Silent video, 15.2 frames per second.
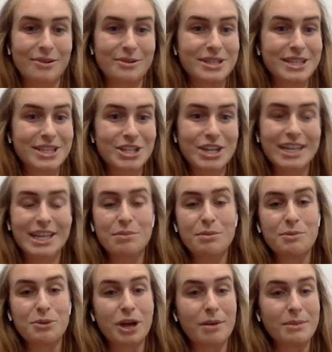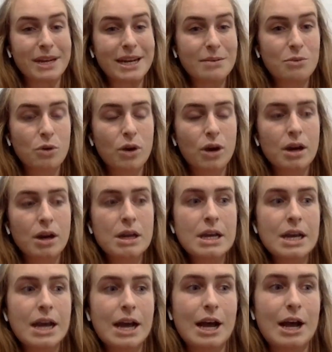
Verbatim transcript: acquisition, get people coming in more.